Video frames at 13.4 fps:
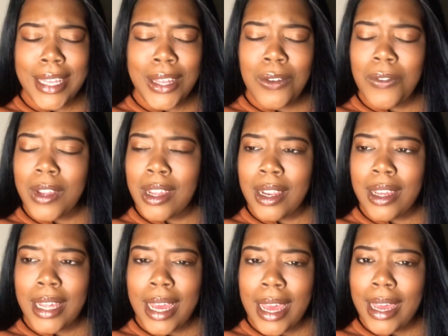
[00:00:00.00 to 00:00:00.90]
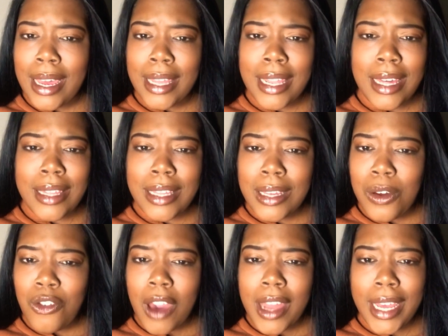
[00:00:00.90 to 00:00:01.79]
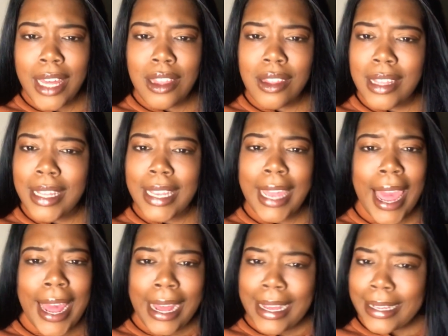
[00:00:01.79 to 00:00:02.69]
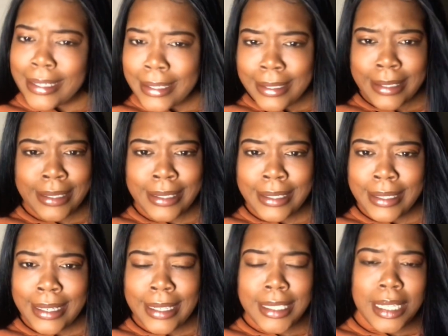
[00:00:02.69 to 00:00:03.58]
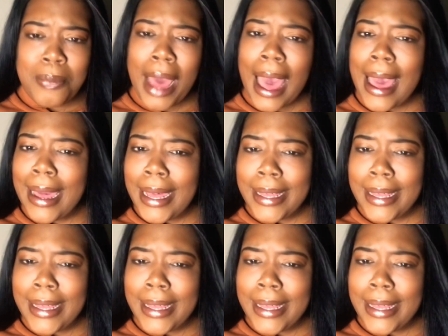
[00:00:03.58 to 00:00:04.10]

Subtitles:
you for none of that, and they still trying to get the cake, the pie,